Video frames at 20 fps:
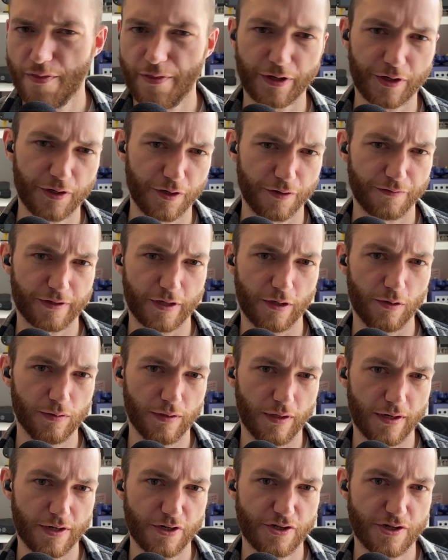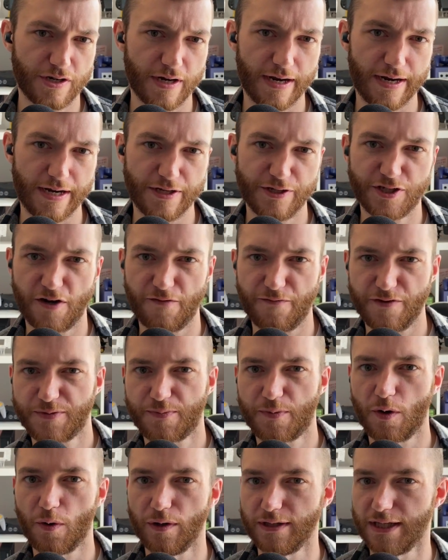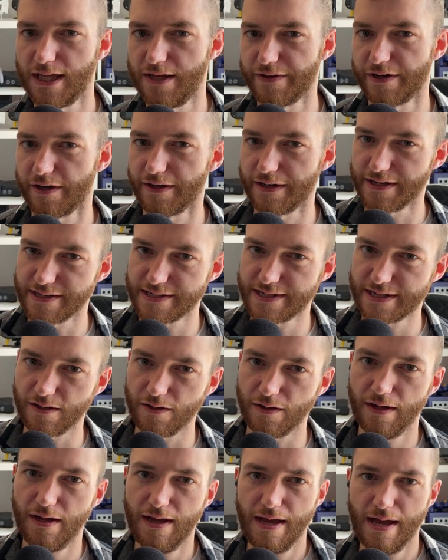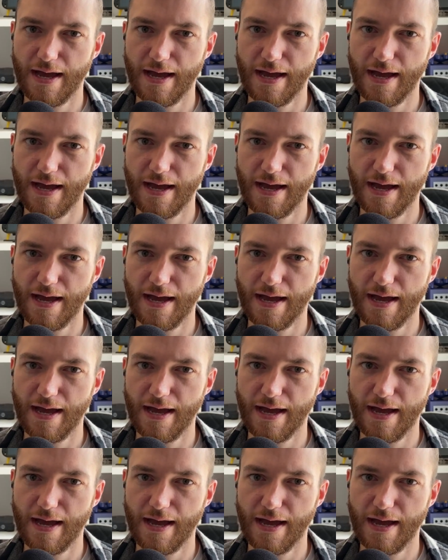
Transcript: They could have co-launched a Surface Pro 11 on Intel